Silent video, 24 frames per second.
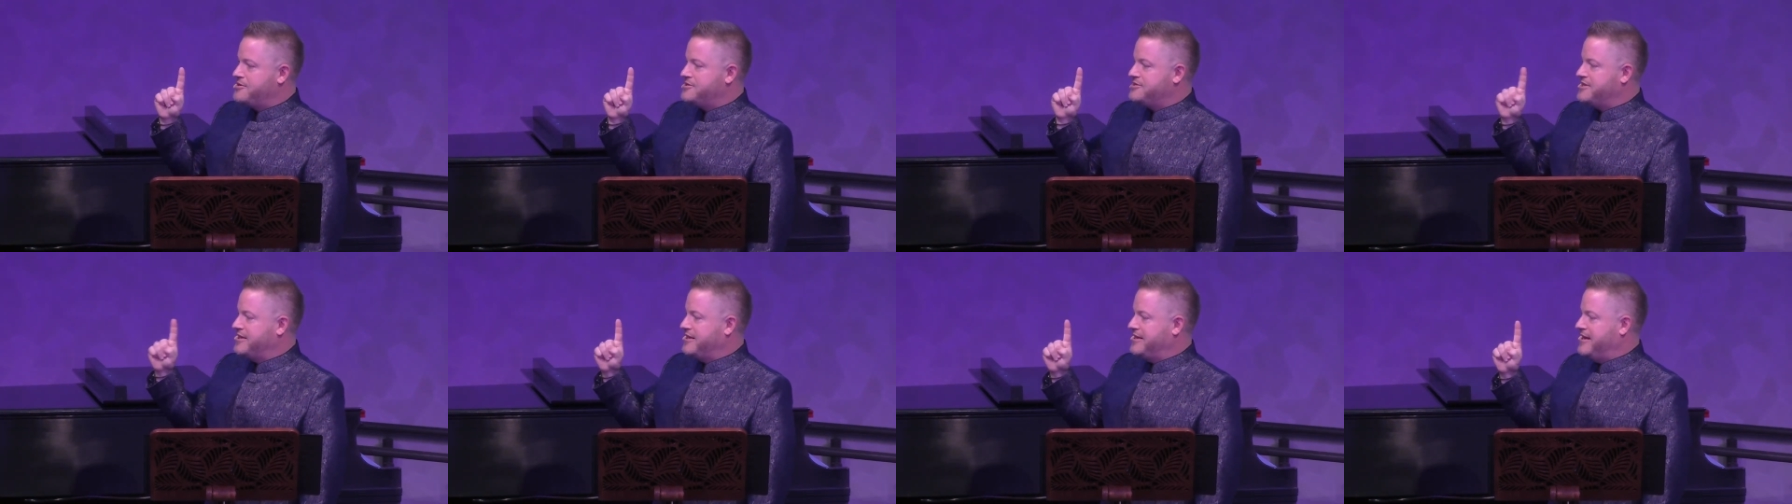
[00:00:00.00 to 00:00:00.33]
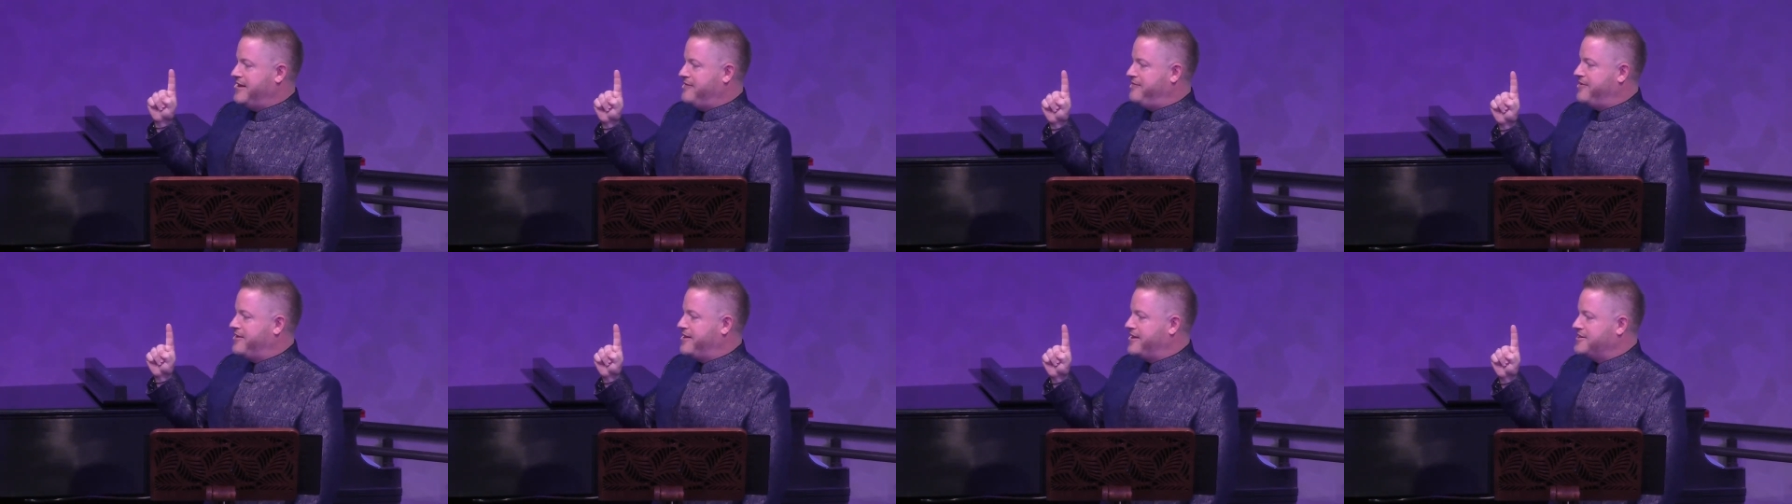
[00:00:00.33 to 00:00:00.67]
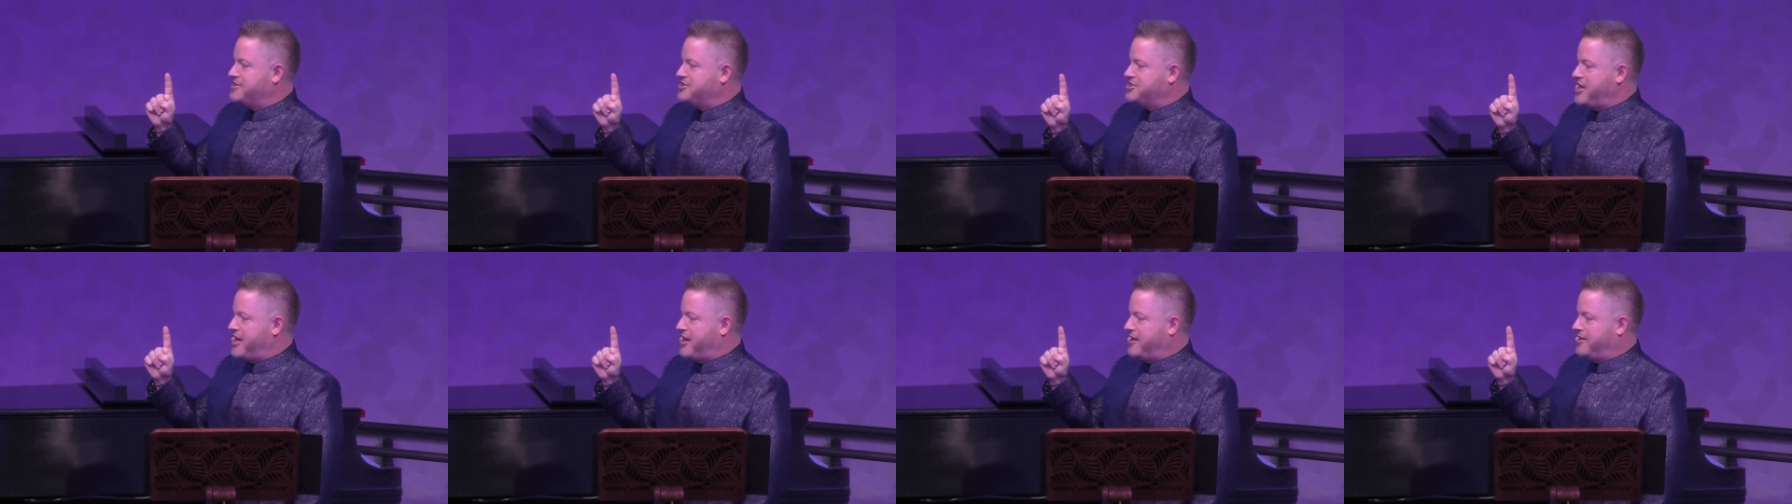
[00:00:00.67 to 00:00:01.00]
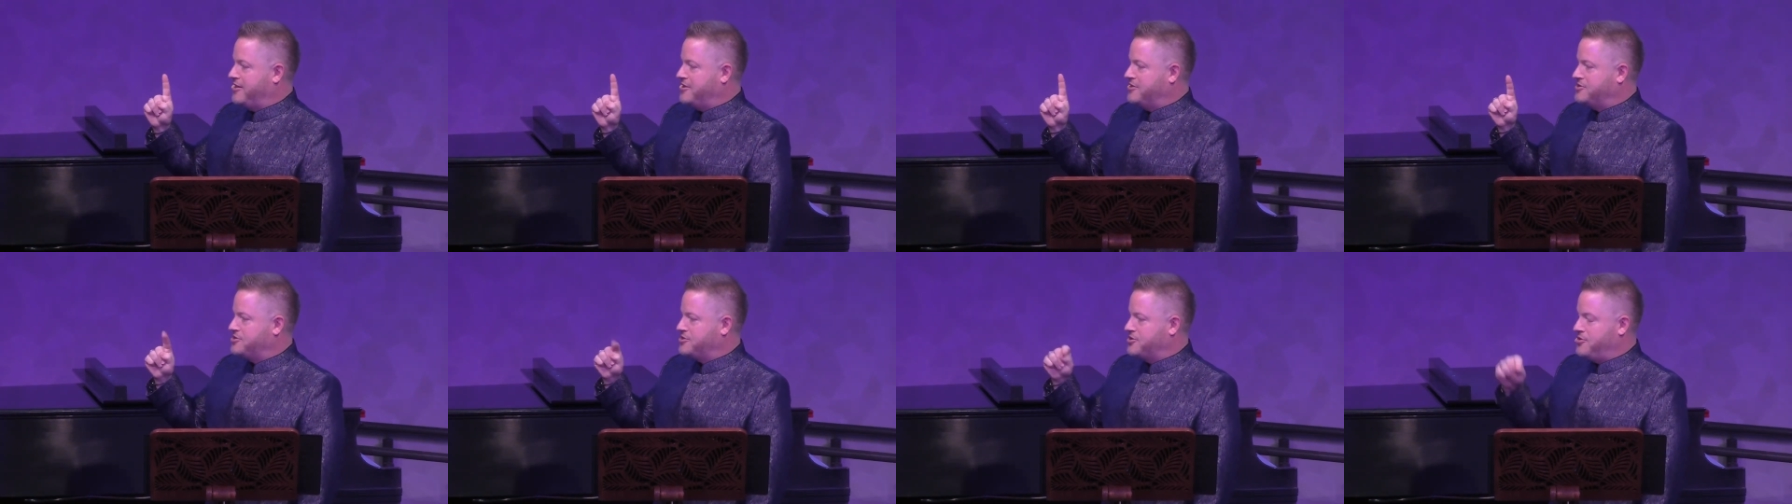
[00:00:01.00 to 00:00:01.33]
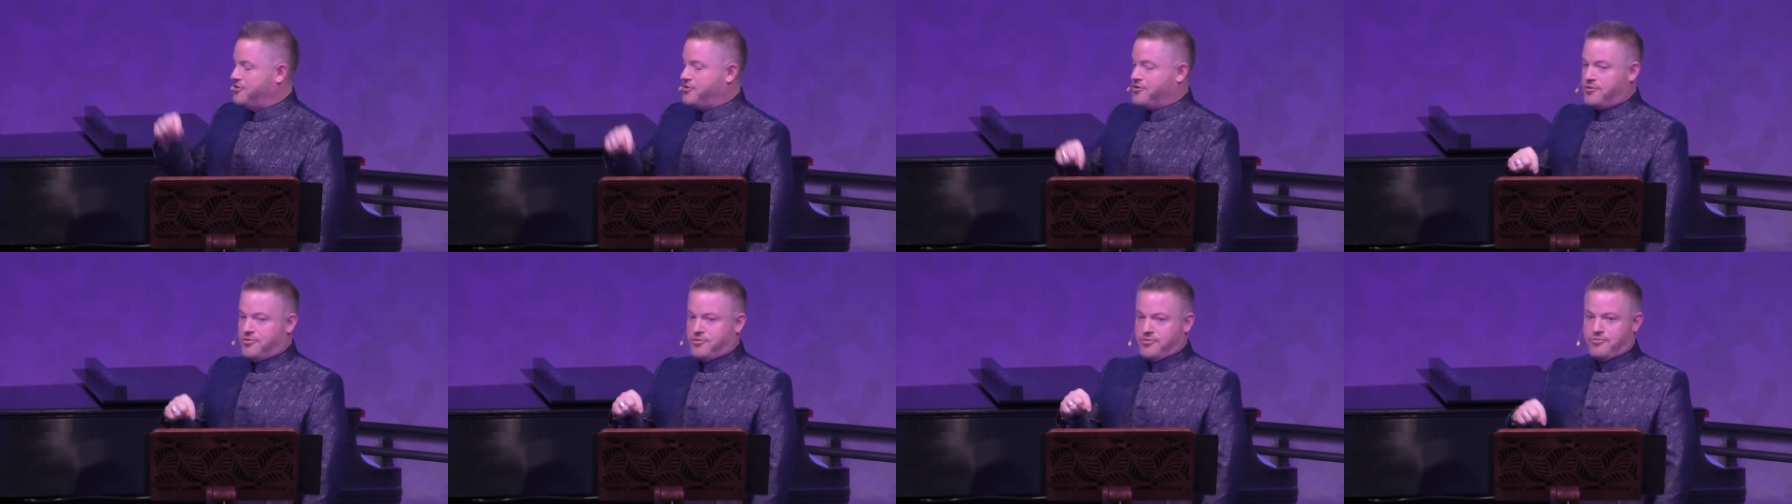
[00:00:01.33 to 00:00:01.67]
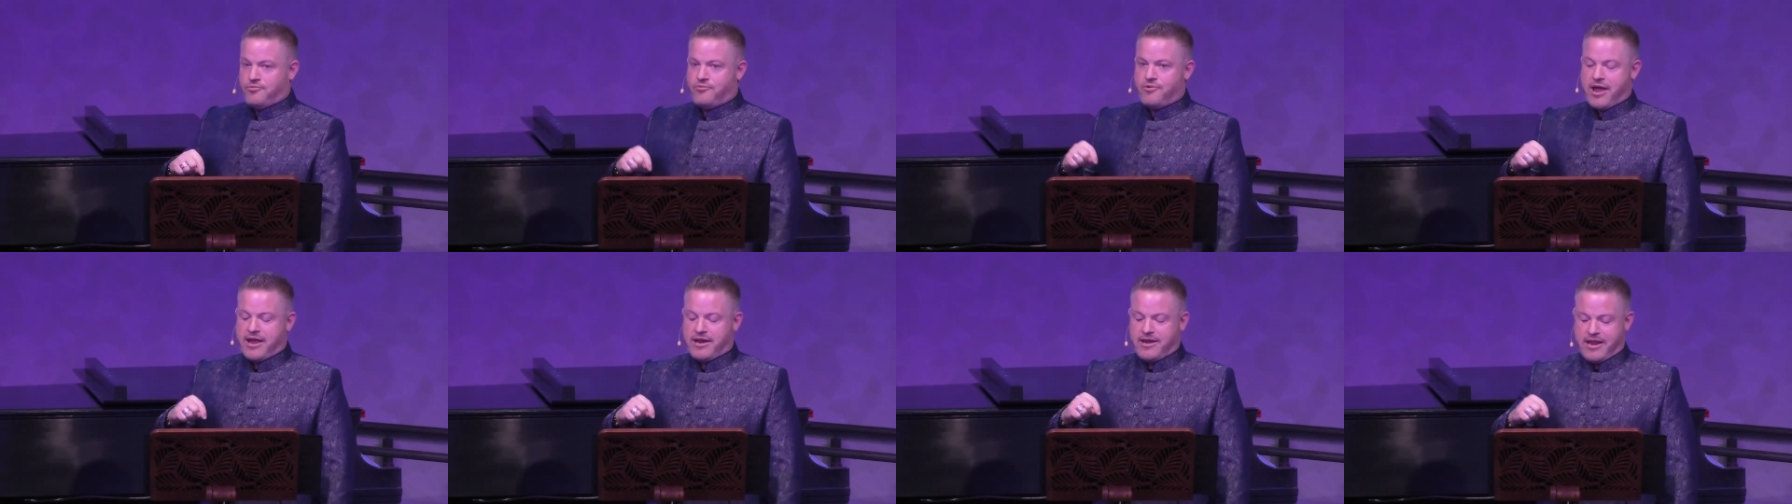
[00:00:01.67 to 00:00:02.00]
significant challenge
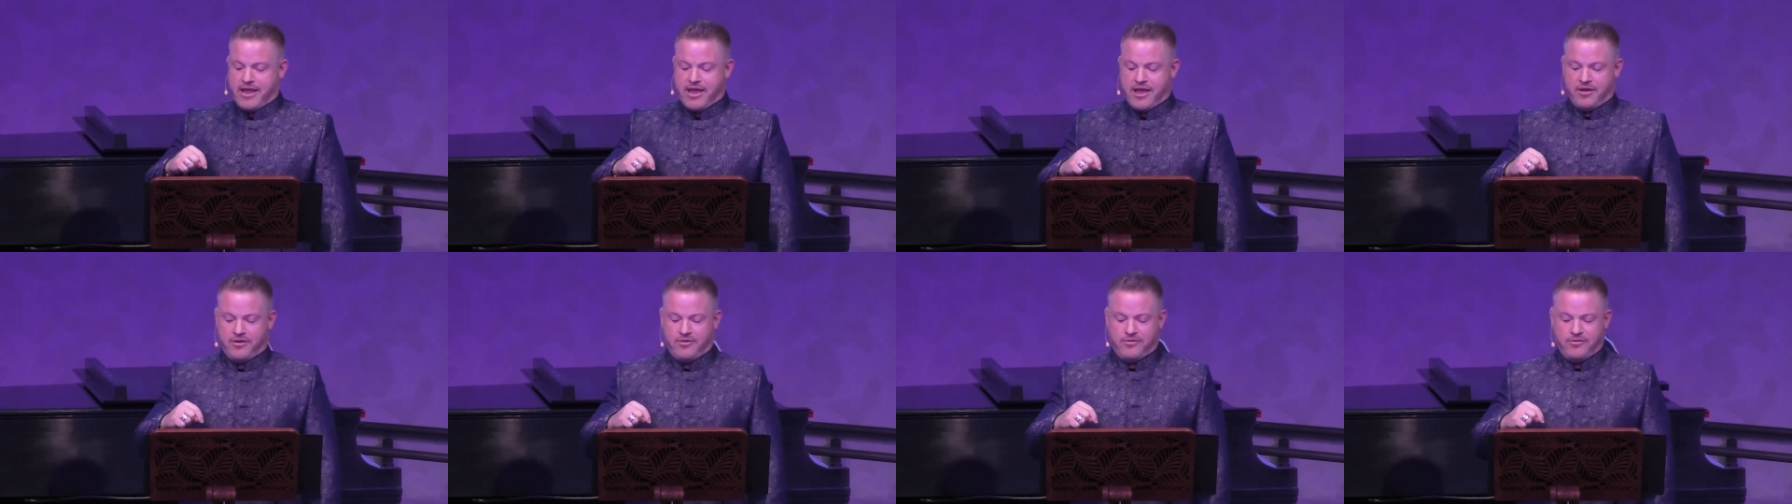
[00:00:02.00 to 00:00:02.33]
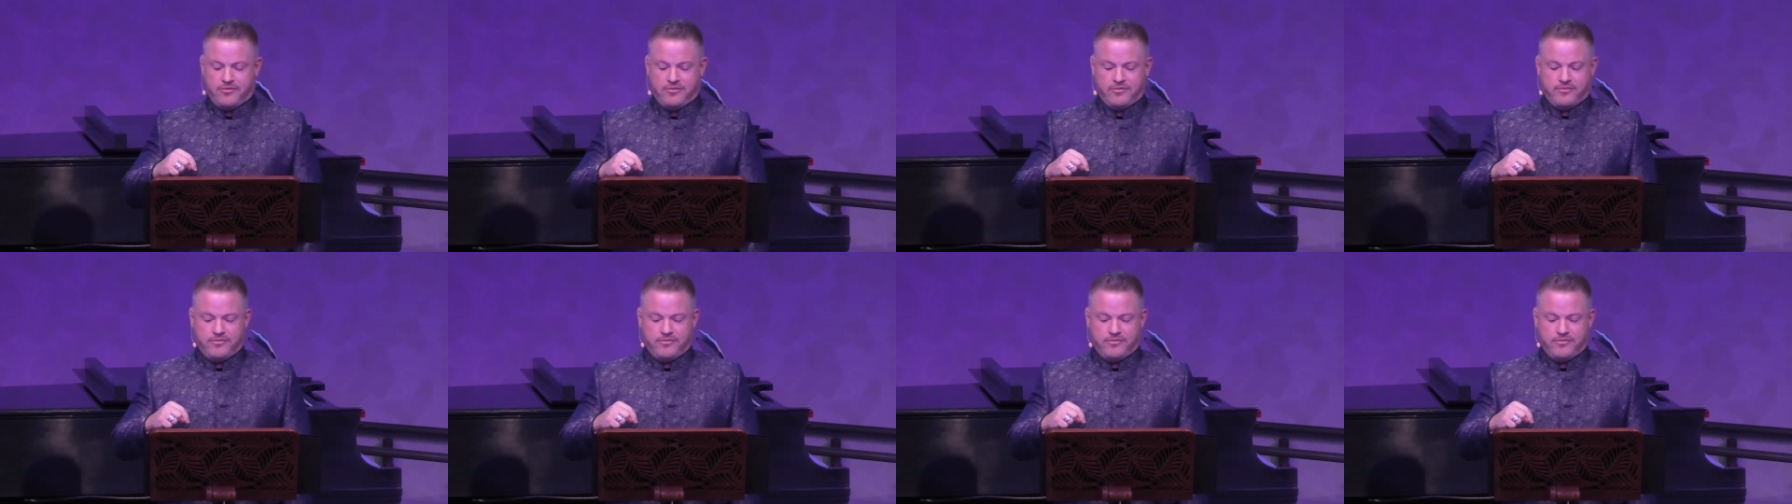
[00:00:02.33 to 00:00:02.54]
right now,